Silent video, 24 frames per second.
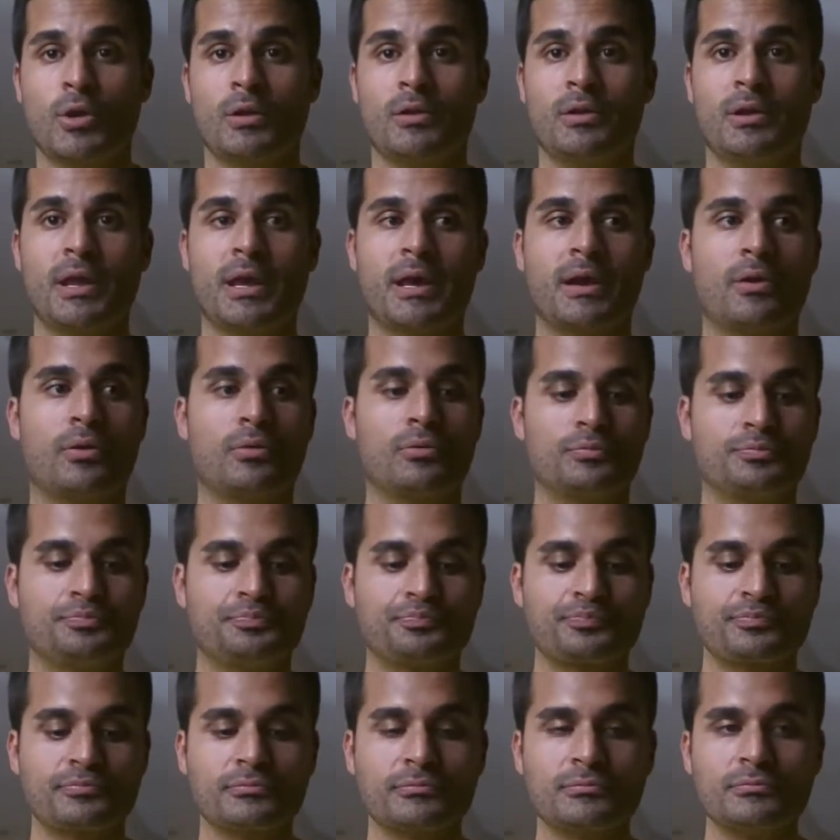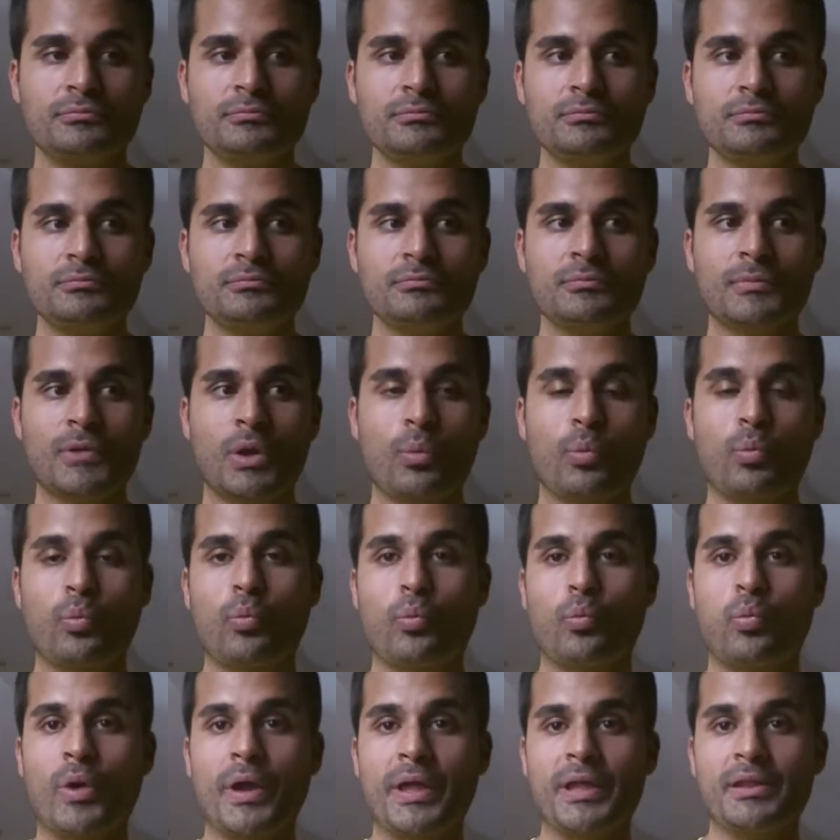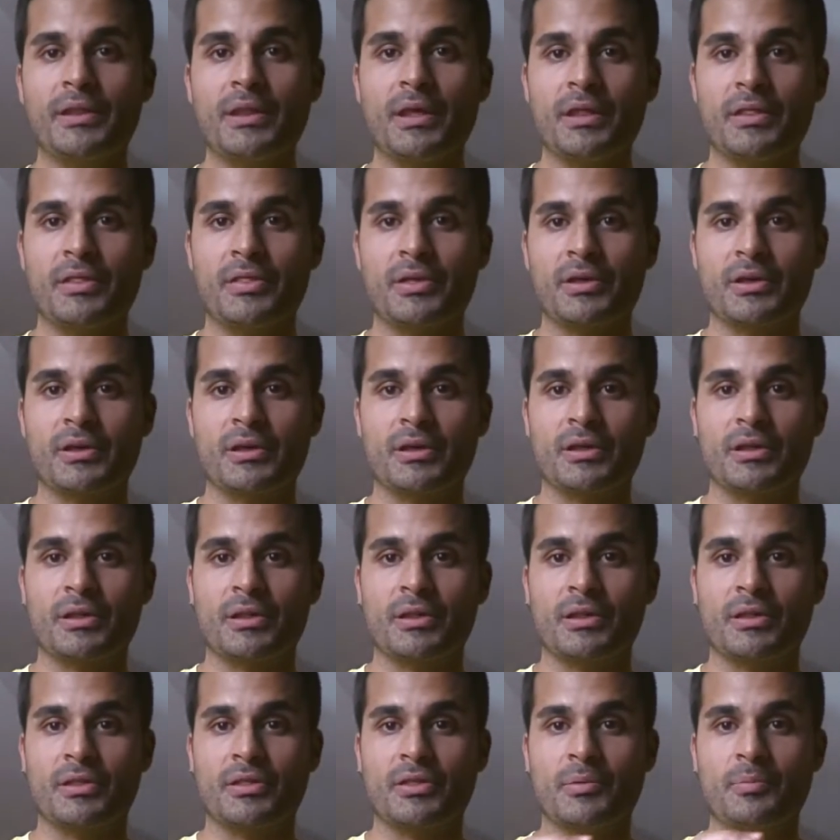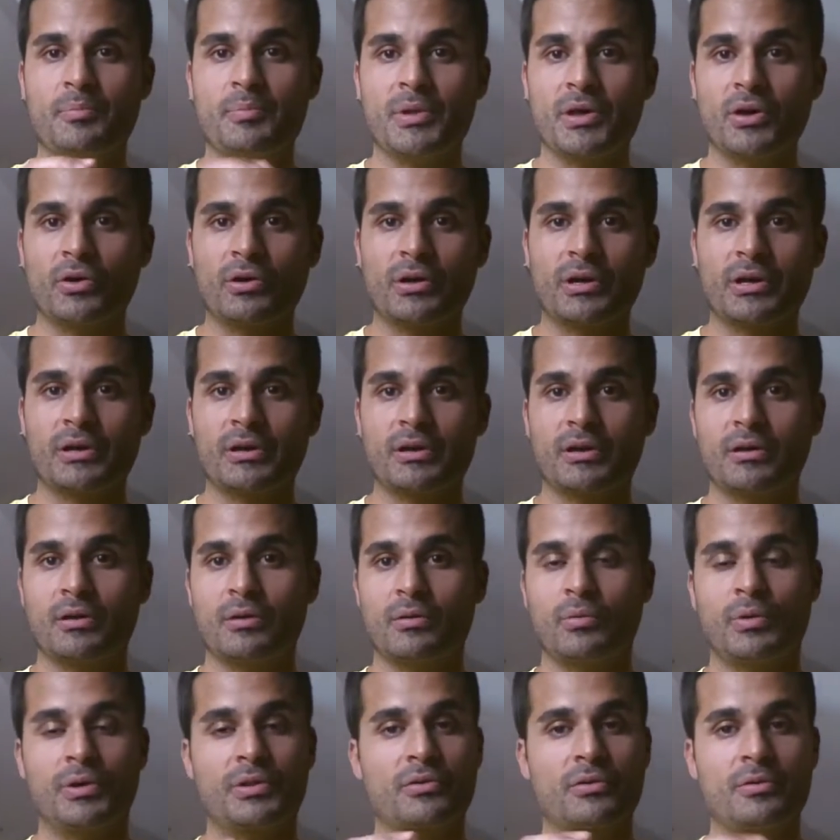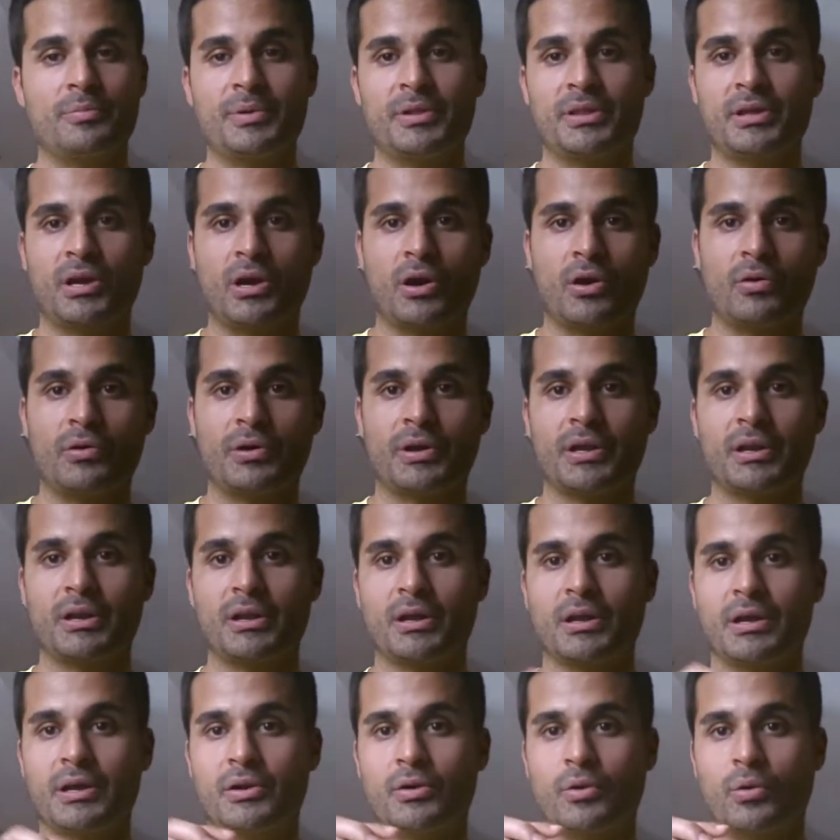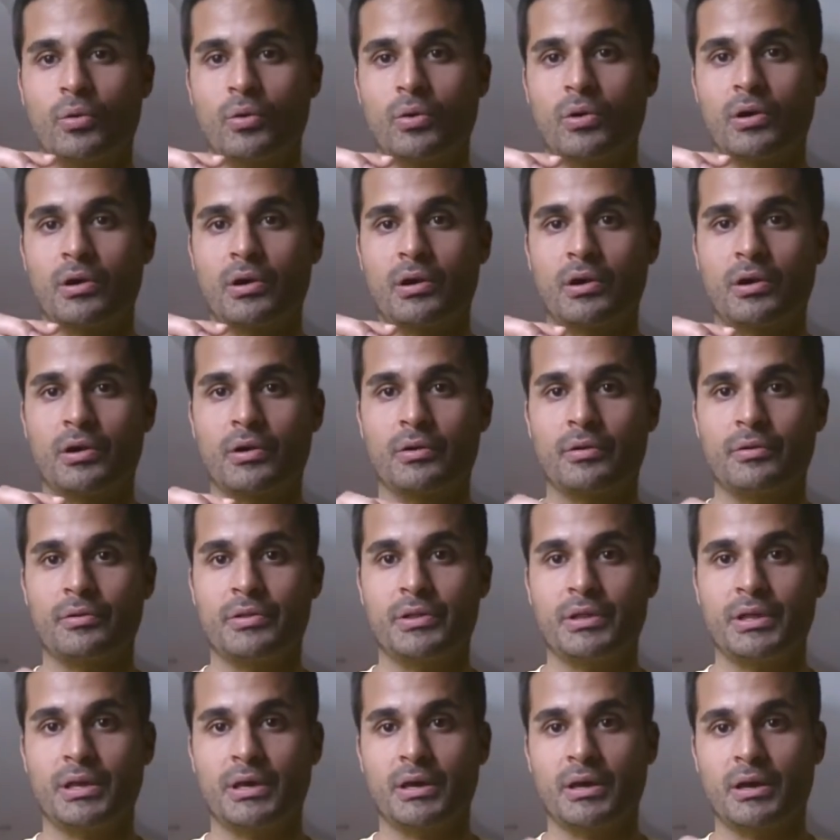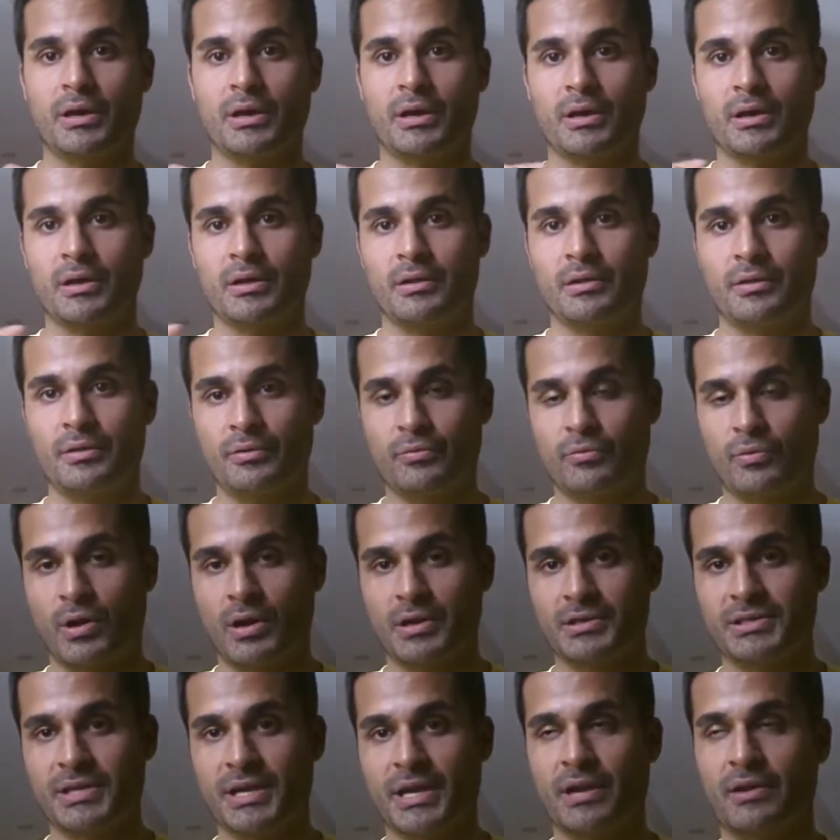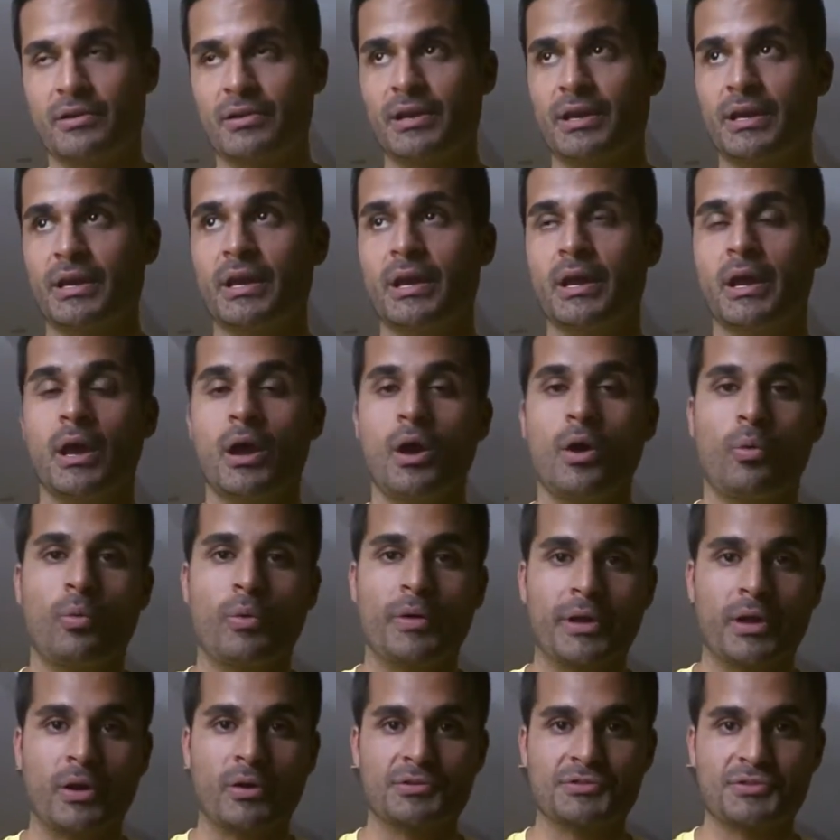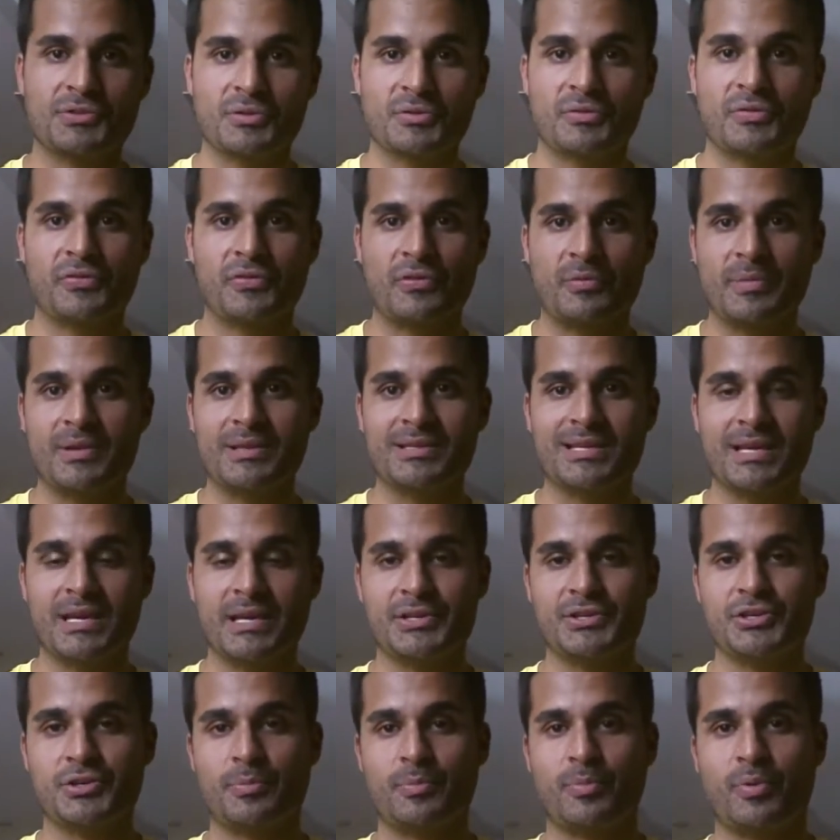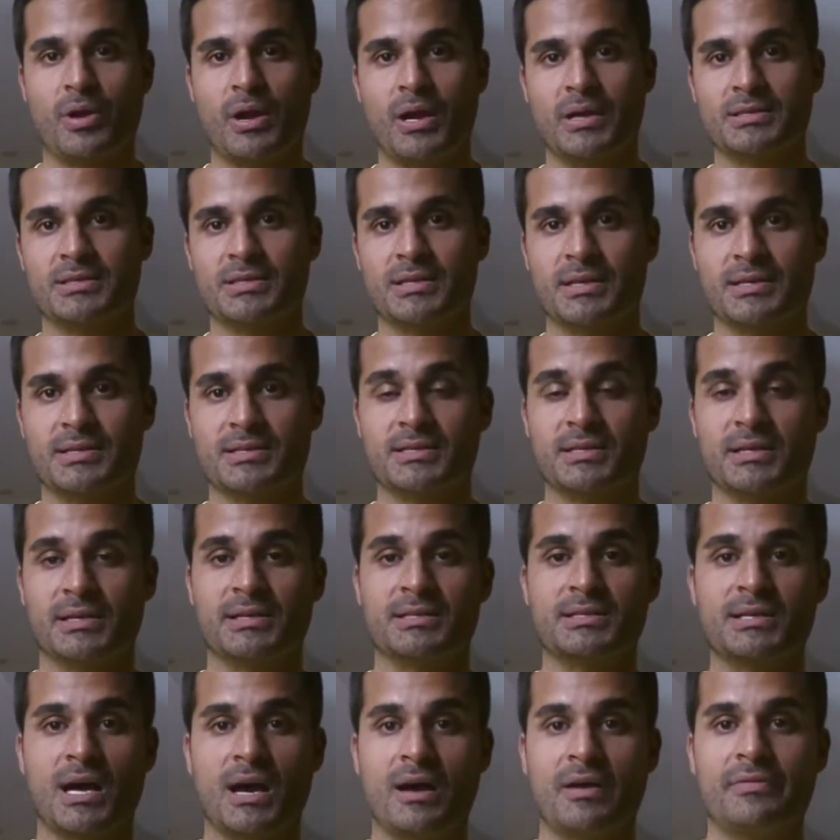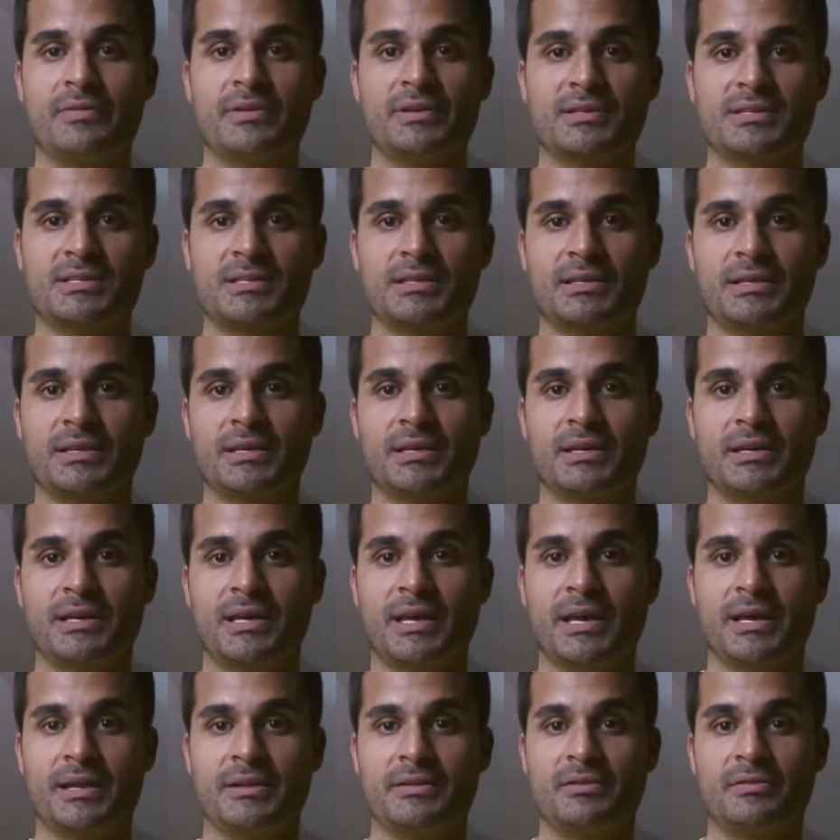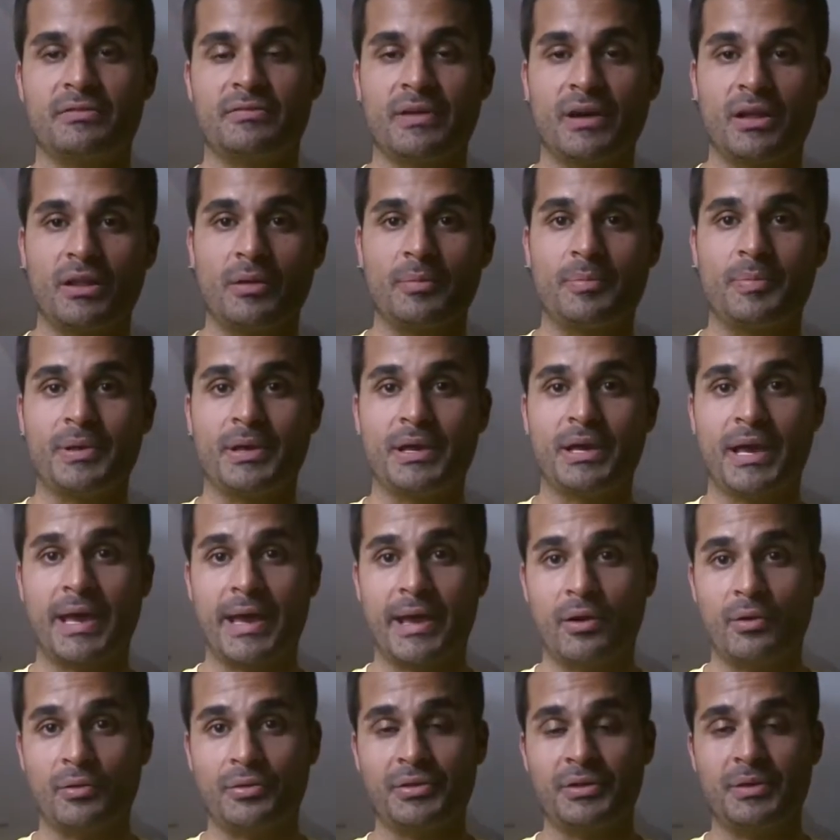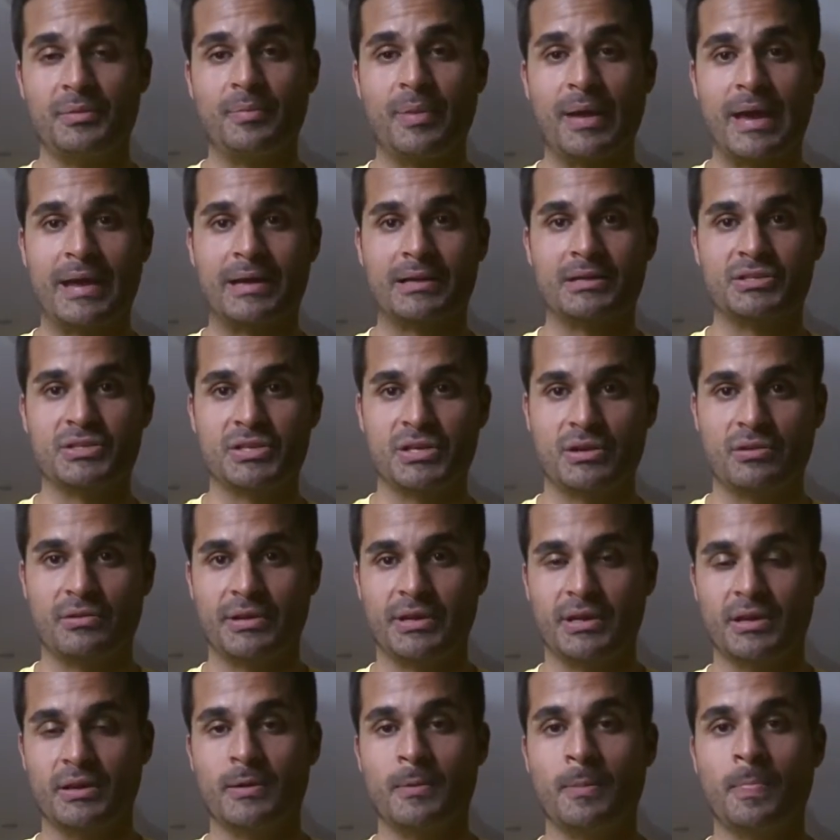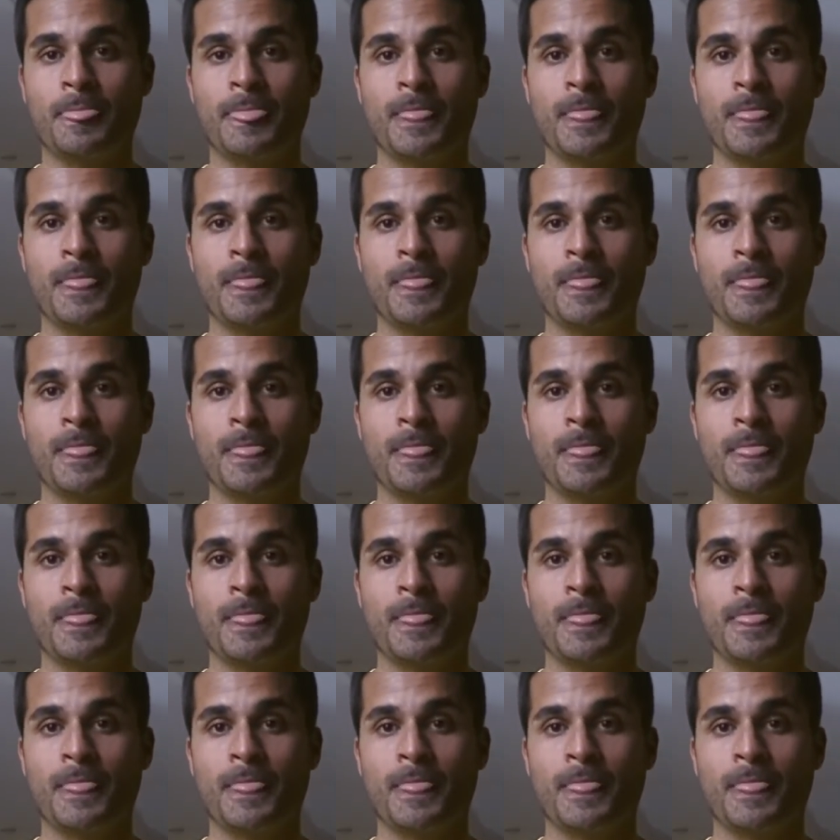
Now, when the the milk, whether it be the coconut or the uh, the raw dairy, when it goes through the fermentation process, it's obviously again developing healthy bacteria.